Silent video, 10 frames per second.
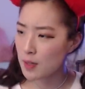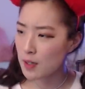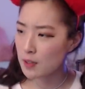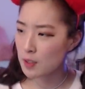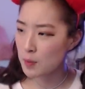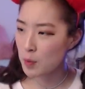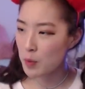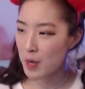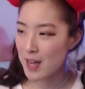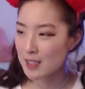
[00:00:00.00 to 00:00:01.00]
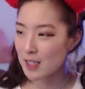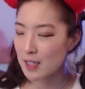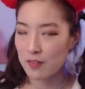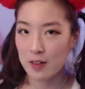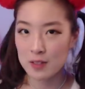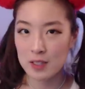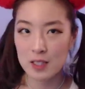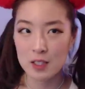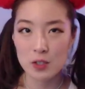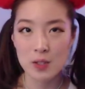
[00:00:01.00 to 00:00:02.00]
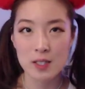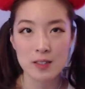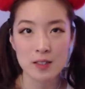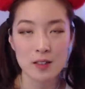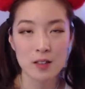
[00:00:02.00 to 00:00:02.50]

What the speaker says: some people were asking if I was gonna do his